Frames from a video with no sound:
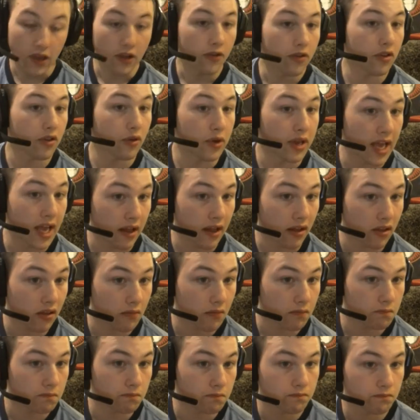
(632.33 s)
So yes,
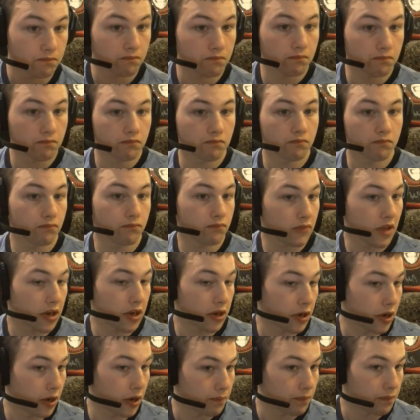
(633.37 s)
there
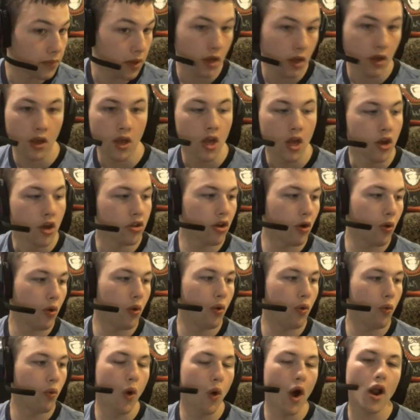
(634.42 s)
you go. So
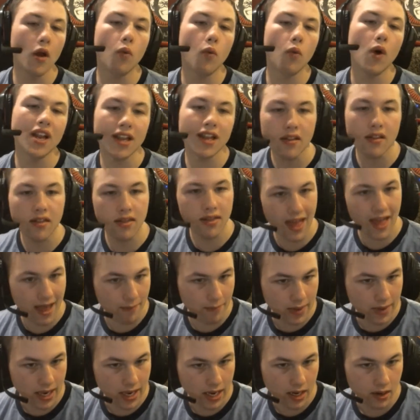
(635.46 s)
what does
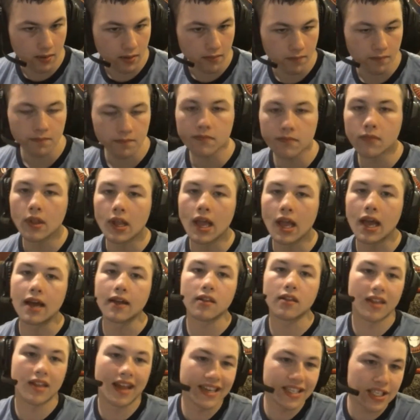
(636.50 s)
that mean,
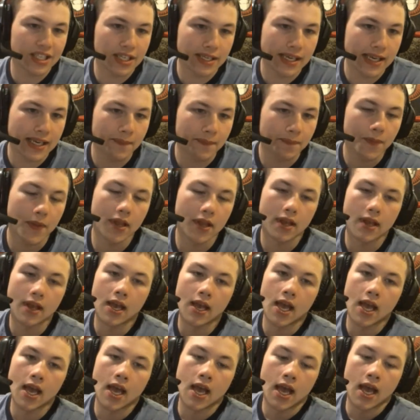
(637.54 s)
essentially?
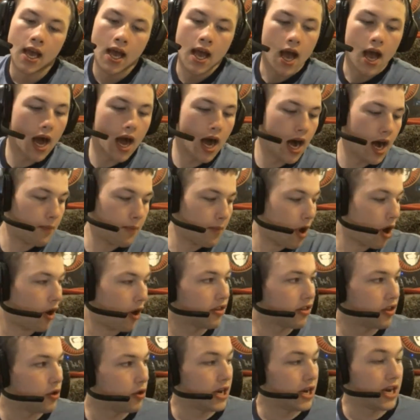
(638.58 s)

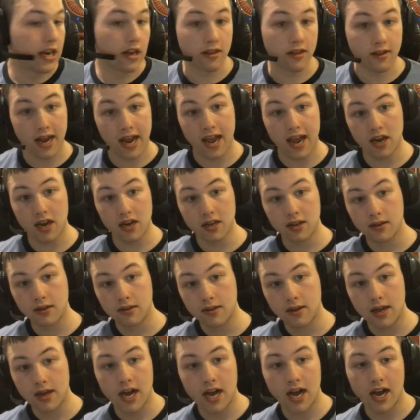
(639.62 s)
Also, you need a stand
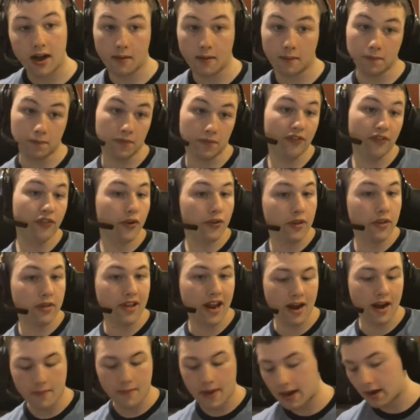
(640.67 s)
for these
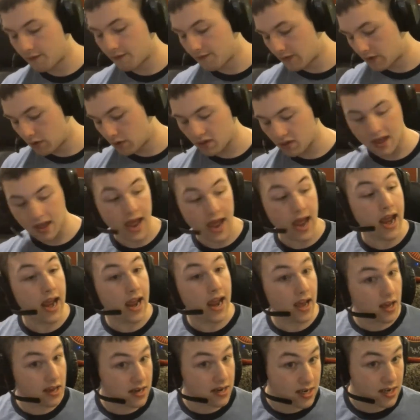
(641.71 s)
kind of microphones,
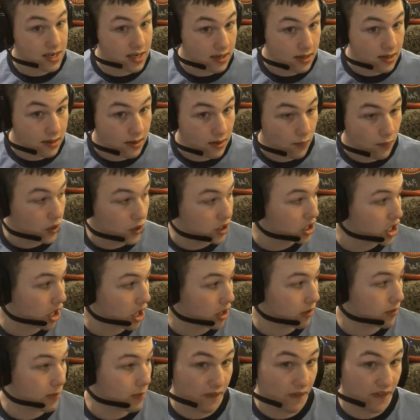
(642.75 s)
and which
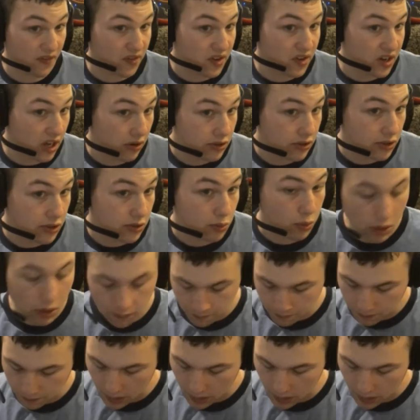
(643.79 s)
cost me about $50 as well.